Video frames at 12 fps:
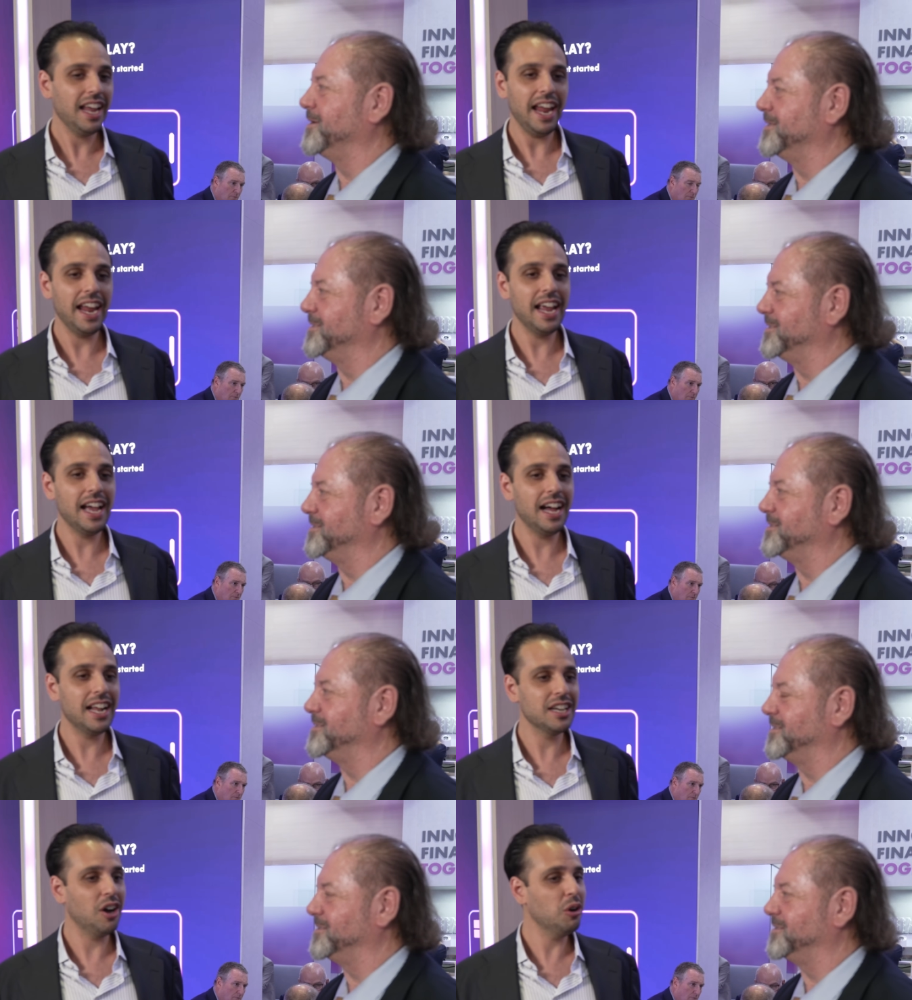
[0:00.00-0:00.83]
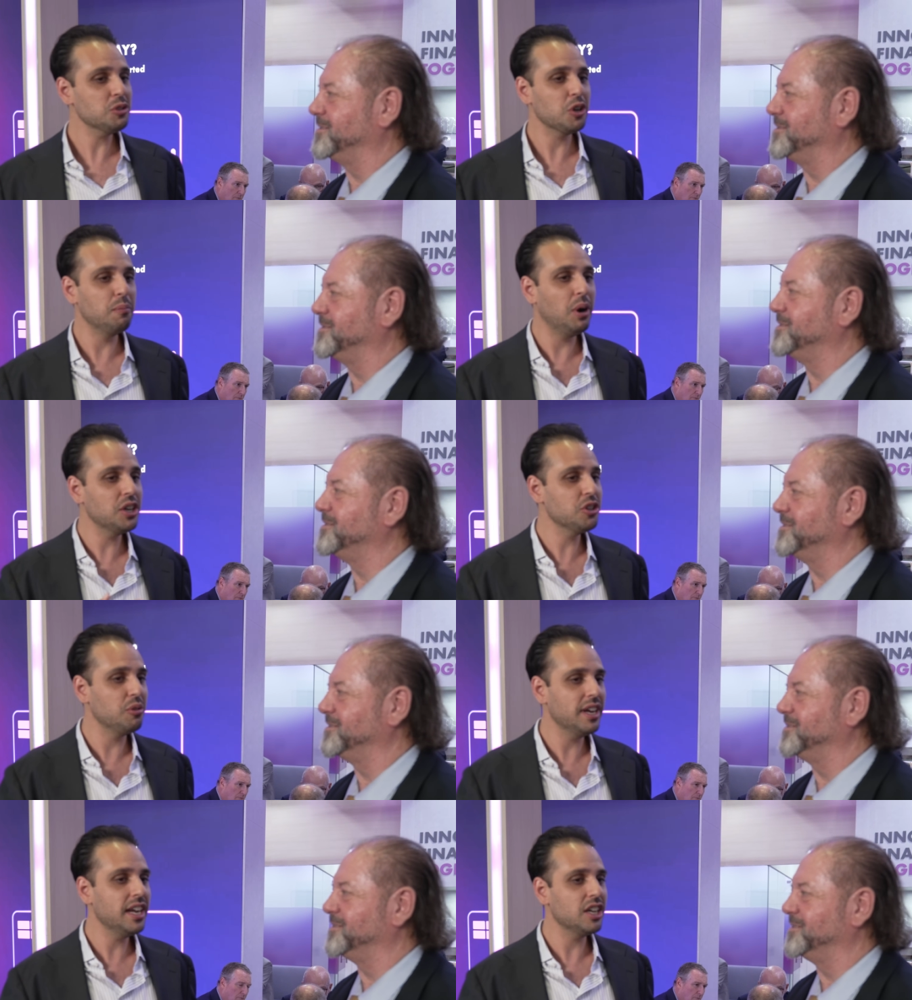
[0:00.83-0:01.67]
Speaker 1: and also
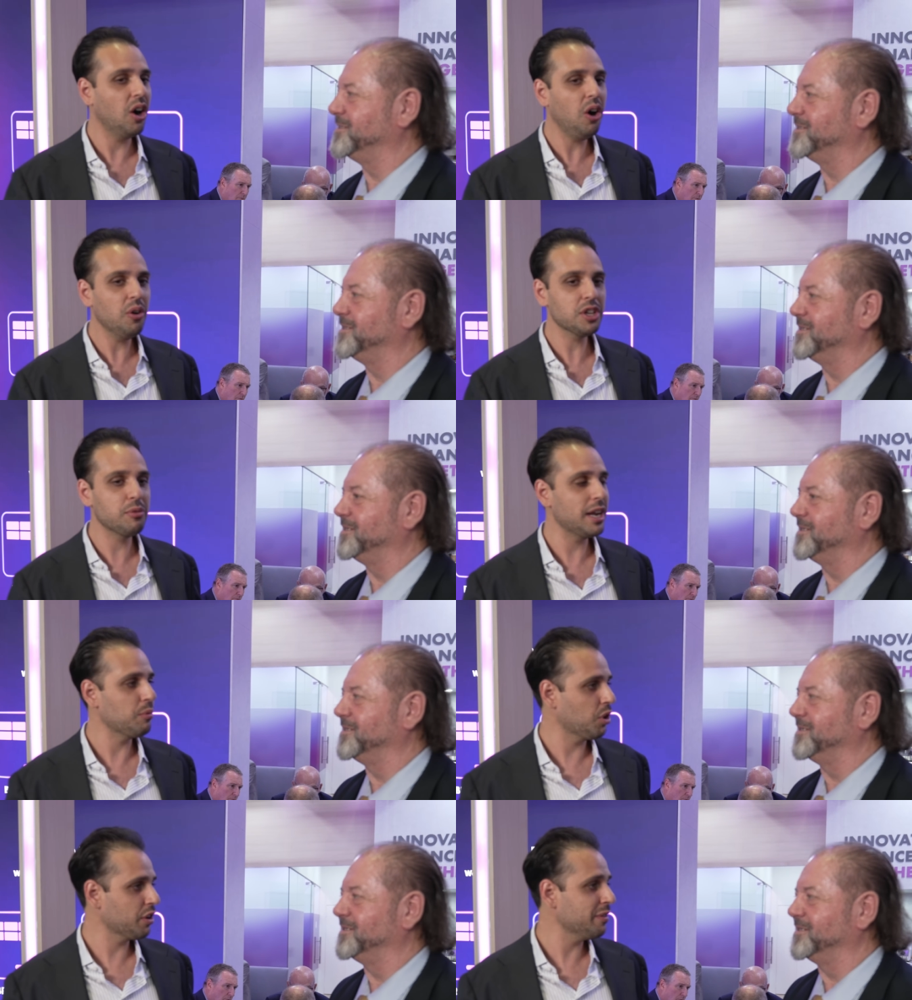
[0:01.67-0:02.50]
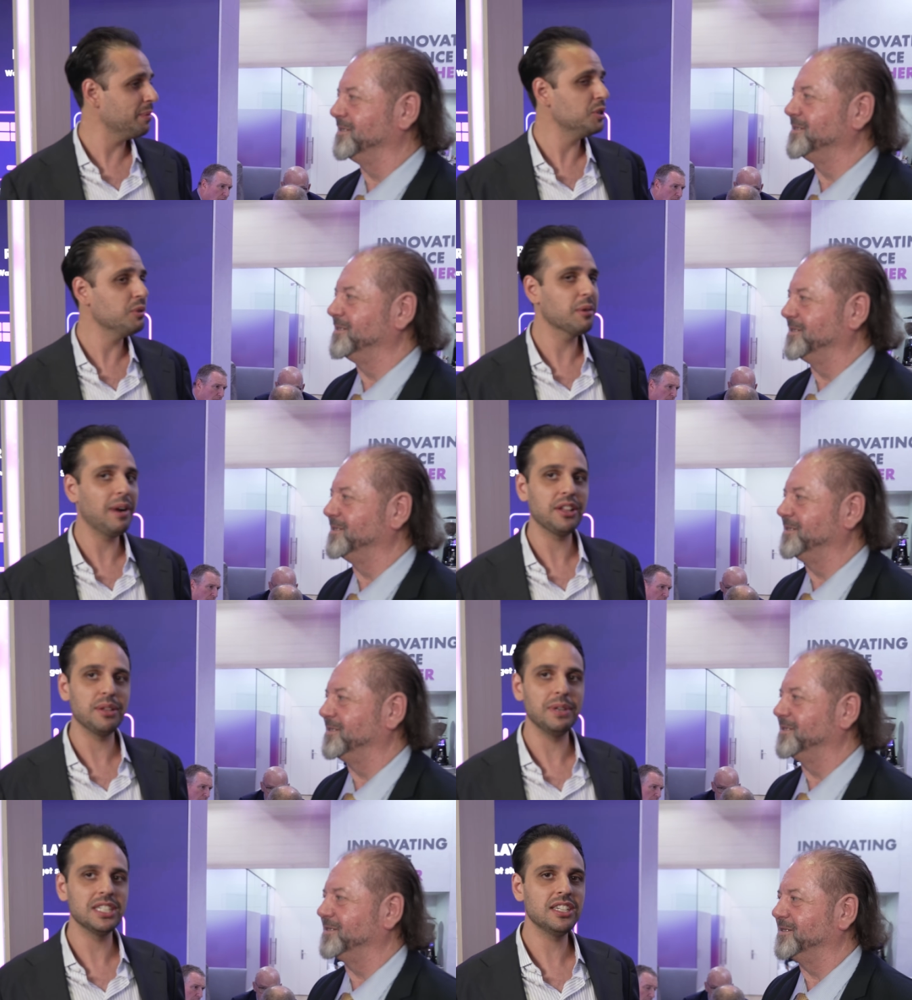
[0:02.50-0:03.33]
bundle in all the great work we've been doing around the
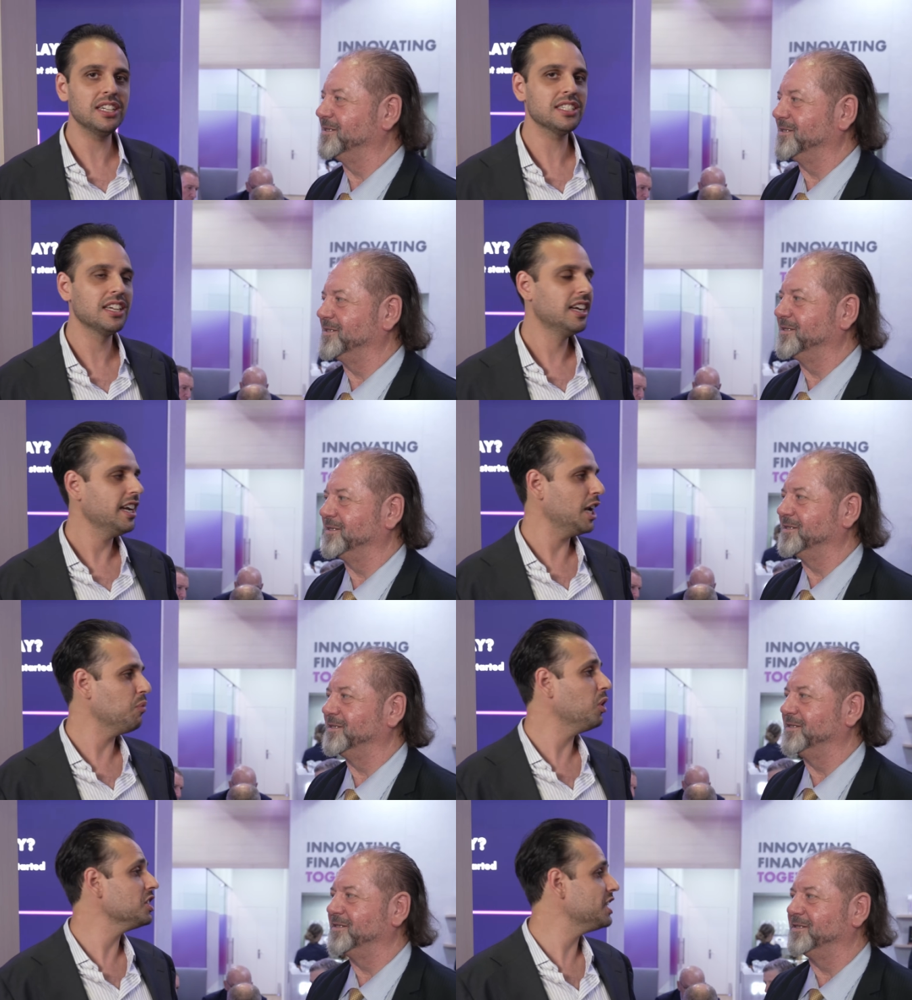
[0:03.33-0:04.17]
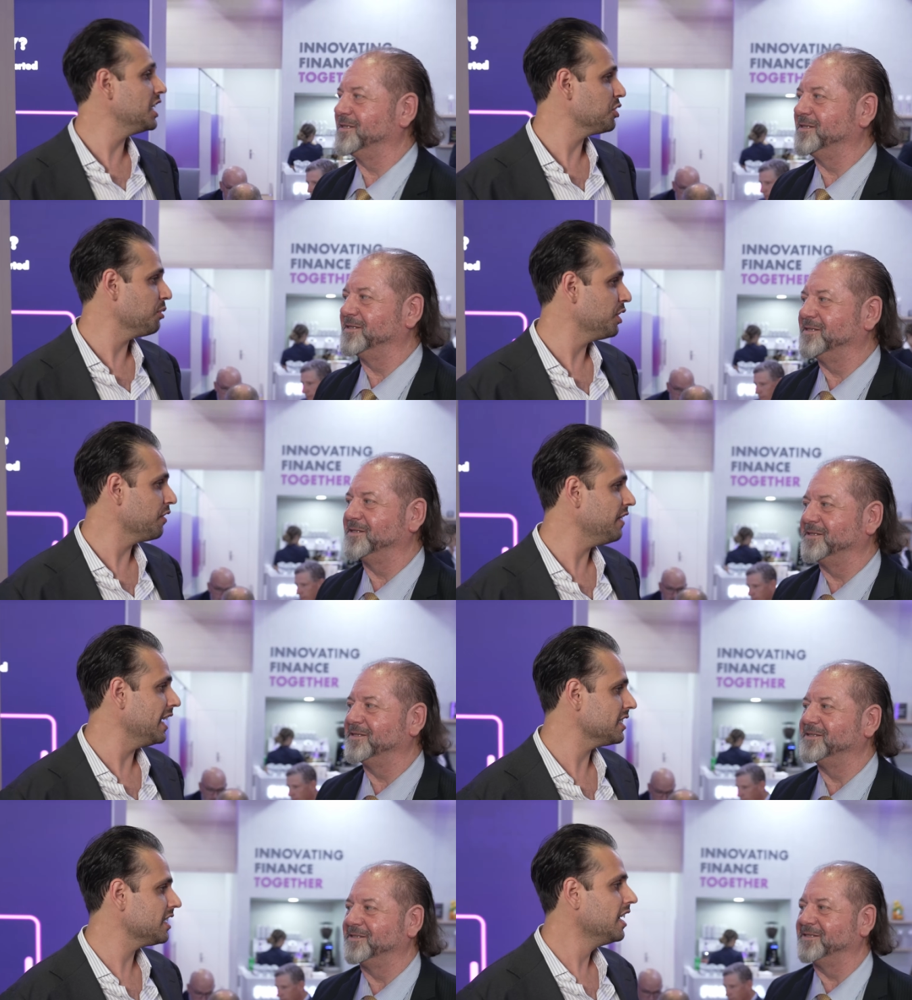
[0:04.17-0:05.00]
business in one central
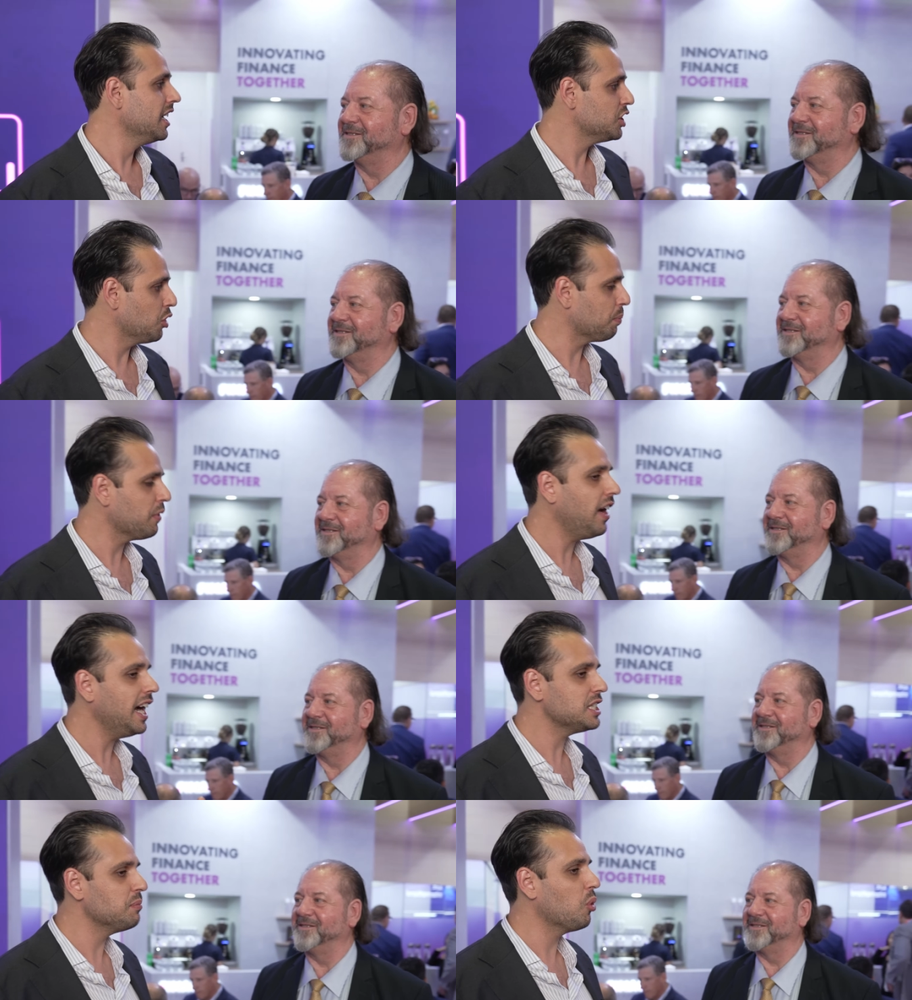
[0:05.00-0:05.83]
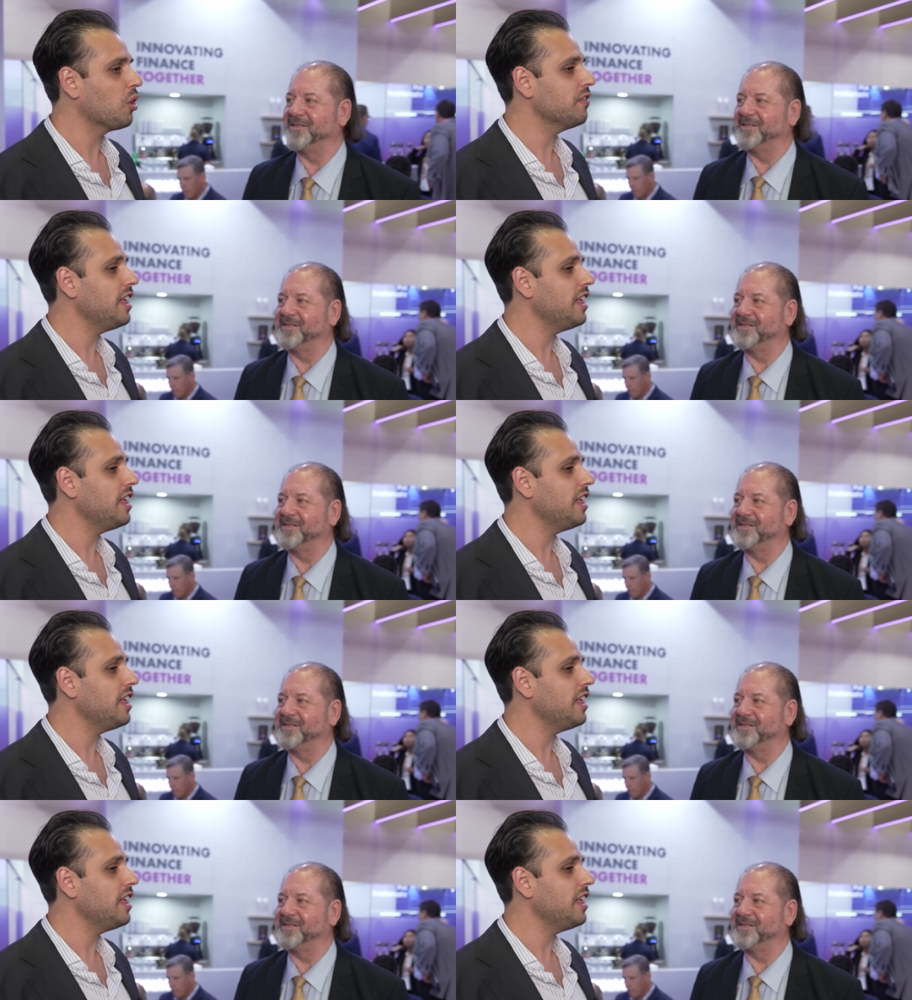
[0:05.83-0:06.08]
interface. So it provides more of